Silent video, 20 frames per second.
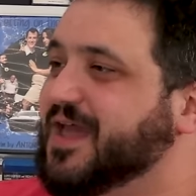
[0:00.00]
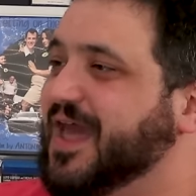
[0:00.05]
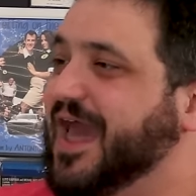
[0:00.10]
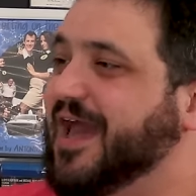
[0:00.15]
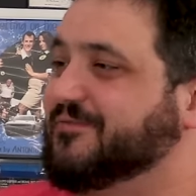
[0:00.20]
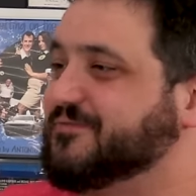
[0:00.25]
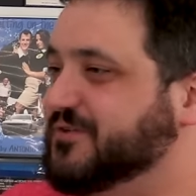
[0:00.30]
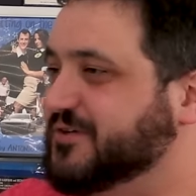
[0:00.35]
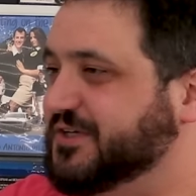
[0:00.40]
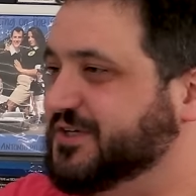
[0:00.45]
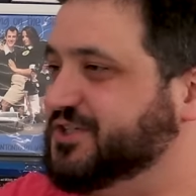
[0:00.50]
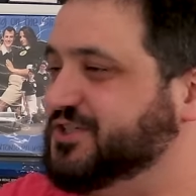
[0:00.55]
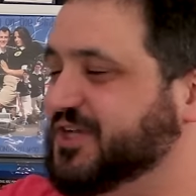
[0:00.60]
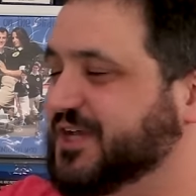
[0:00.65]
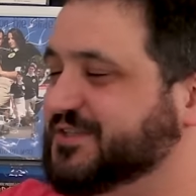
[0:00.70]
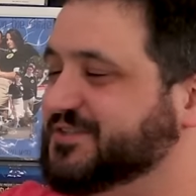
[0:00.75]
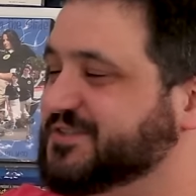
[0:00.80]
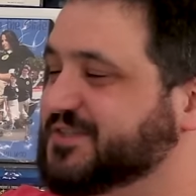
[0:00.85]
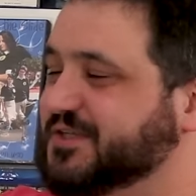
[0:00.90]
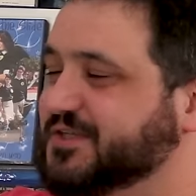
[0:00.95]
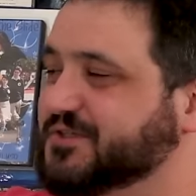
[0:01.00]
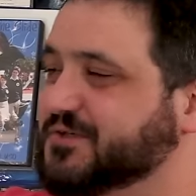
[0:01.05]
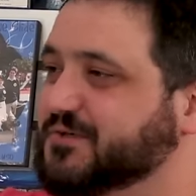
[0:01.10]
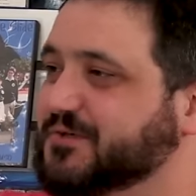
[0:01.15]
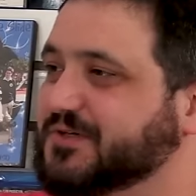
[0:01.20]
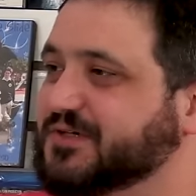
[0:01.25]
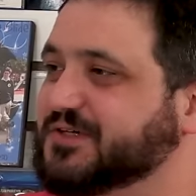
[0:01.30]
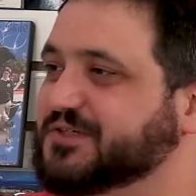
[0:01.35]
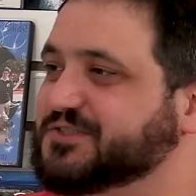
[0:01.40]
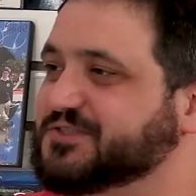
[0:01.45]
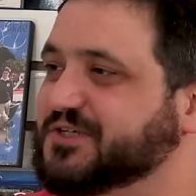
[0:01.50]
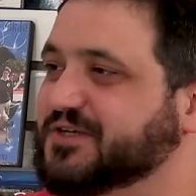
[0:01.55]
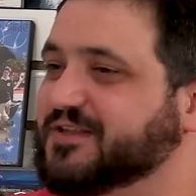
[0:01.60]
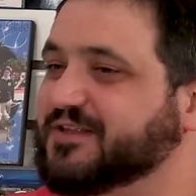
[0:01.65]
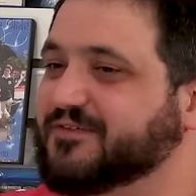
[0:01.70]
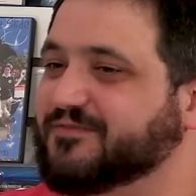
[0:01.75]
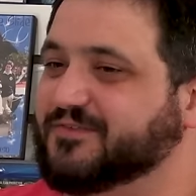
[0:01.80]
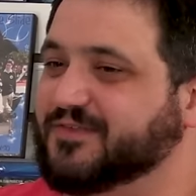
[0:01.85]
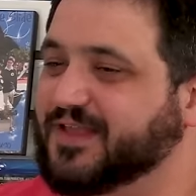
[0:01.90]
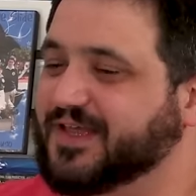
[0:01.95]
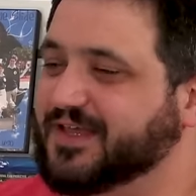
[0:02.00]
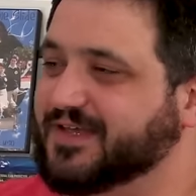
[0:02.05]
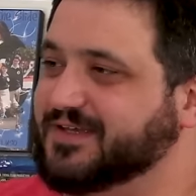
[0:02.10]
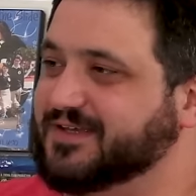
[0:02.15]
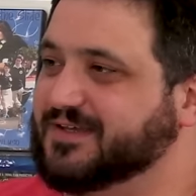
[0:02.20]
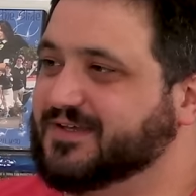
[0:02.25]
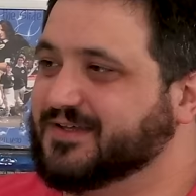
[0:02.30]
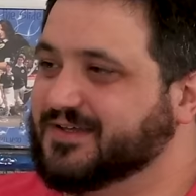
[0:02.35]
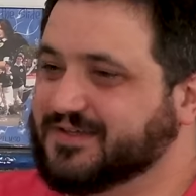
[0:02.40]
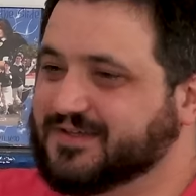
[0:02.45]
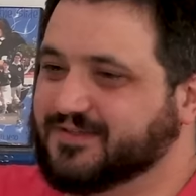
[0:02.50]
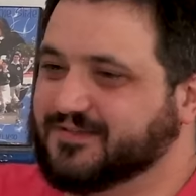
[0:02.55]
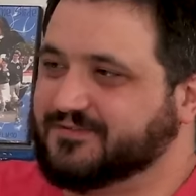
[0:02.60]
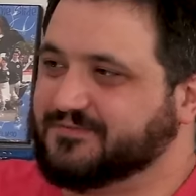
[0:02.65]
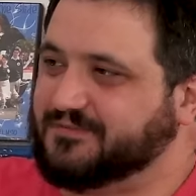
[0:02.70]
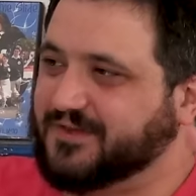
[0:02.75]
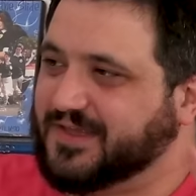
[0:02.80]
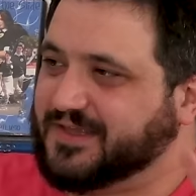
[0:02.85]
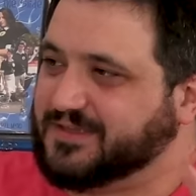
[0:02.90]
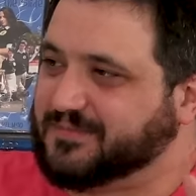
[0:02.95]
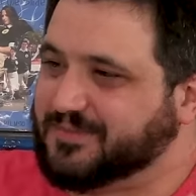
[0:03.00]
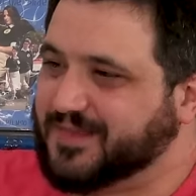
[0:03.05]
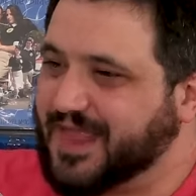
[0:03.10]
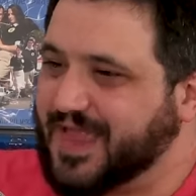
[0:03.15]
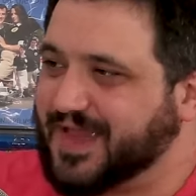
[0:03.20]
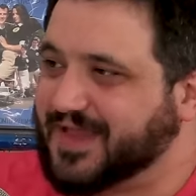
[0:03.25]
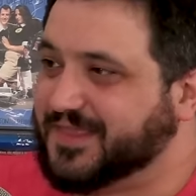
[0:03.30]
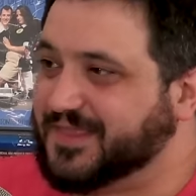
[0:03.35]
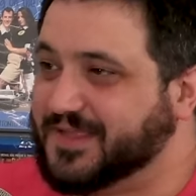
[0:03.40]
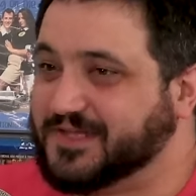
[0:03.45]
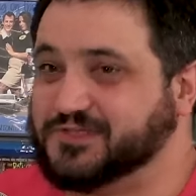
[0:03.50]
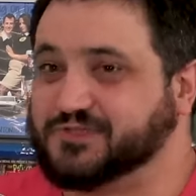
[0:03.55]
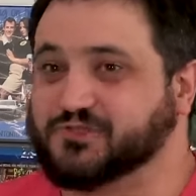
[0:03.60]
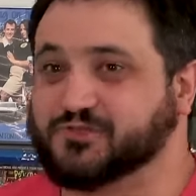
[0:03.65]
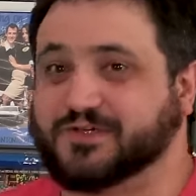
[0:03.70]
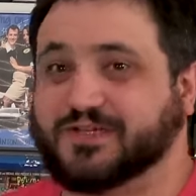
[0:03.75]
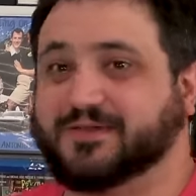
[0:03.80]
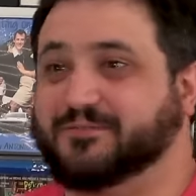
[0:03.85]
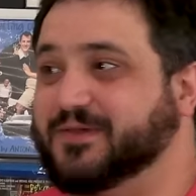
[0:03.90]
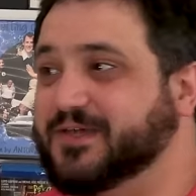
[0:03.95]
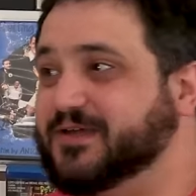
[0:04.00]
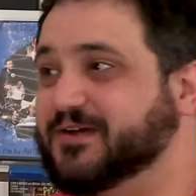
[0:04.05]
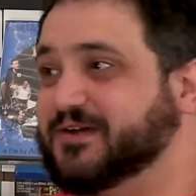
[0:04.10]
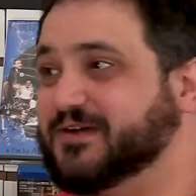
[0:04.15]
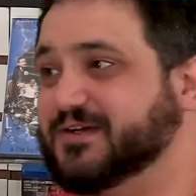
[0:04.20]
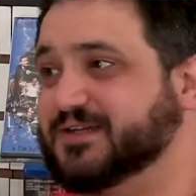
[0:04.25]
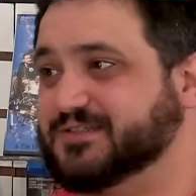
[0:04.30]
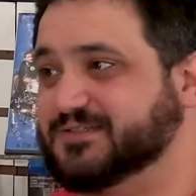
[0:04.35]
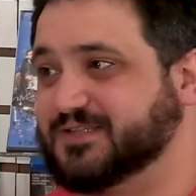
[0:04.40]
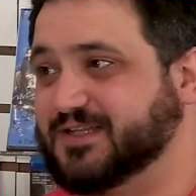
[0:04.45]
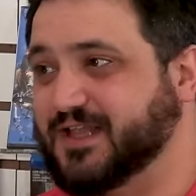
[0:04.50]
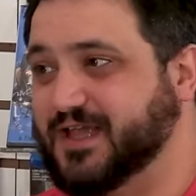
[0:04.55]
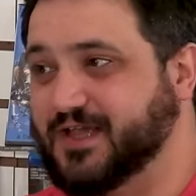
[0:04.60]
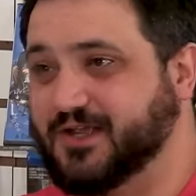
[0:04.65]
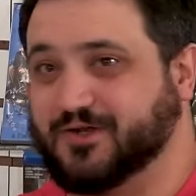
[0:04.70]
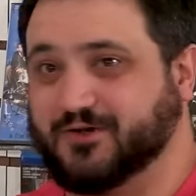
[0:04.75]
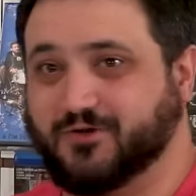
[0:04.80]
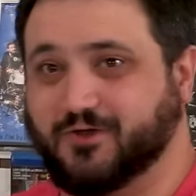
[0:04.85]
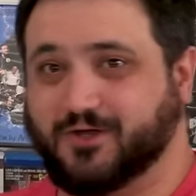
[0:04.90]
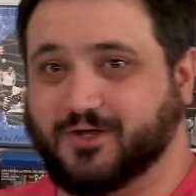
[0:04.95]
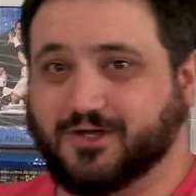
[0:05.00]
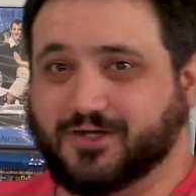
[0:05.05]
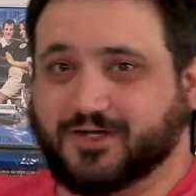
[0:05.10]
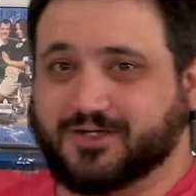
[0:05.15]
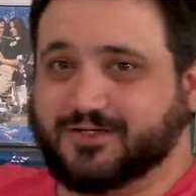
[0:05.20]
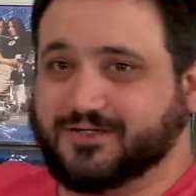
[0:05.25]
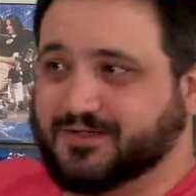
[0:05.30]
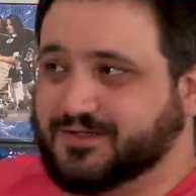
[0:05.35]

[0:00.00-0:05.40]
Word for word: After he shuts the door, should it have, like, fade to black, and then Treebeard is like, look!